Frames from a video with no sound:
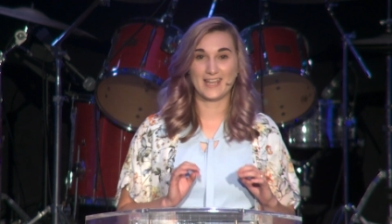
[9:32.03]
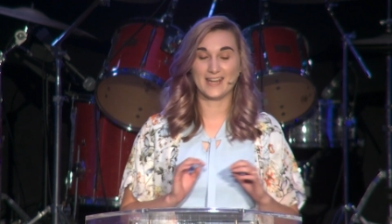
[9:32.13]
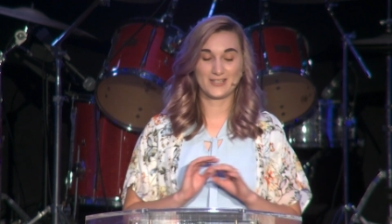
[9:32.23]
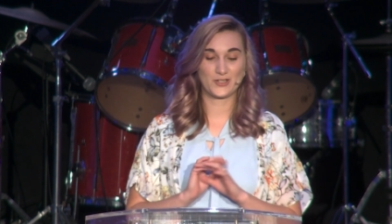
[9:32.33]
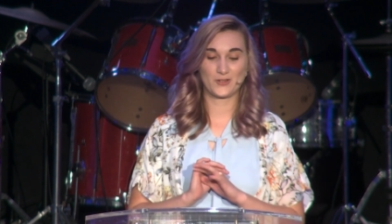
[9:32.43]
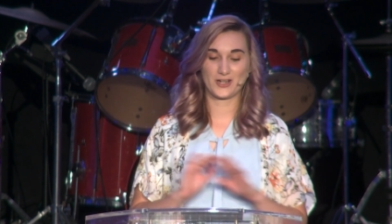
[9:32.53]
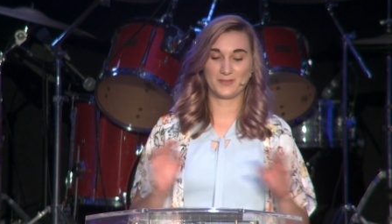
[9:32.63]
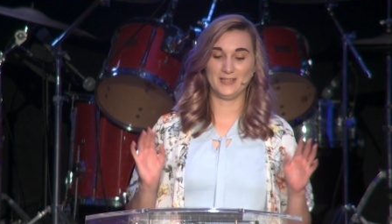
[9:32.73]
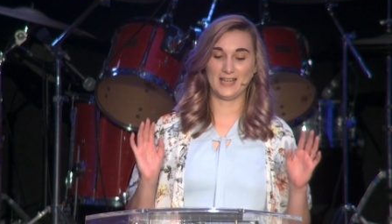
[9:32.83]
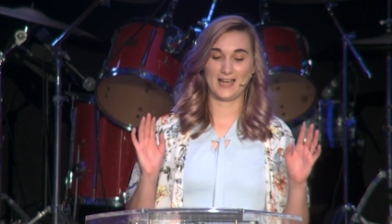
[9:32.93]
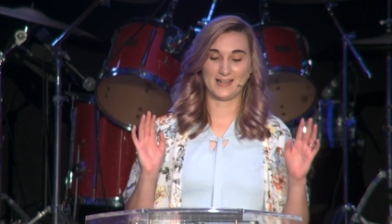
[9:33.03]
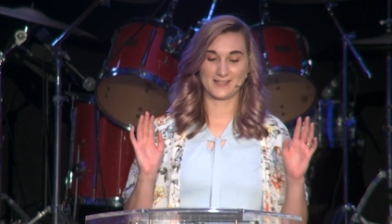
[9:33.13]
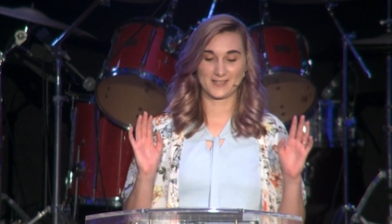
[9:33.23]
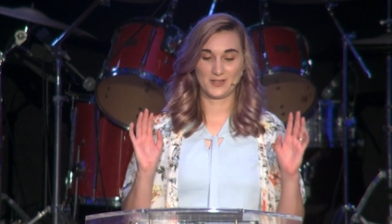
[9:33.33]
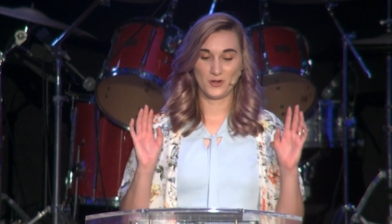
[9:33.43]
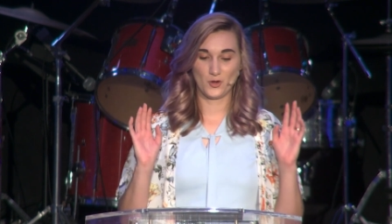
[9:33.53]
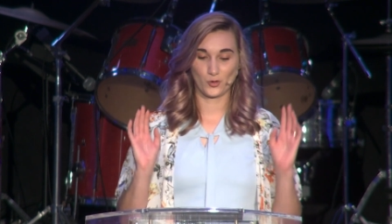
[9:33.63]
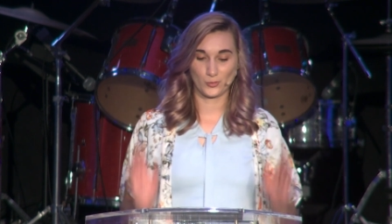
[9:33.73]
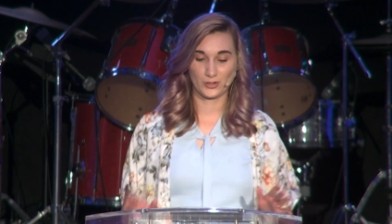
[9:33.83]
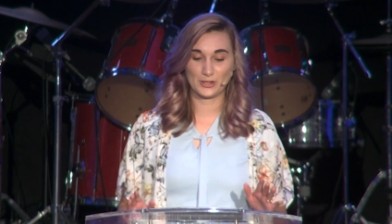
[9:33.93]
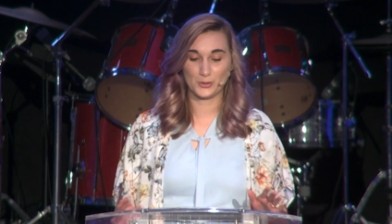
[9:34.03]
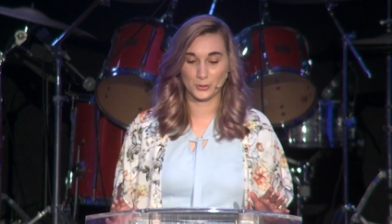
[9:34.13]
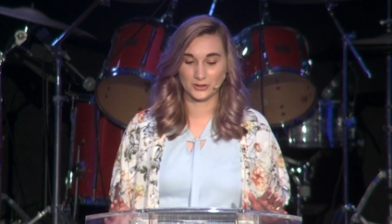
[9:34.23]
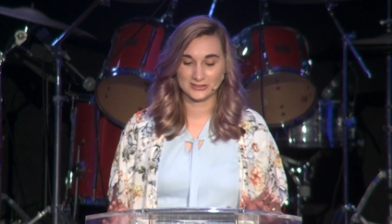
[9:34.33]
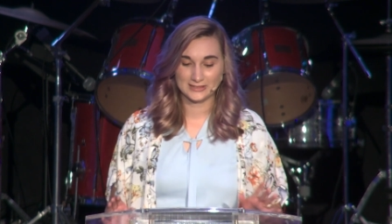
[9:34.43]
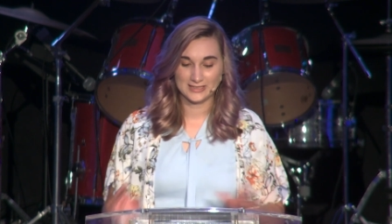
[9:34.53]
it struck me as really cool.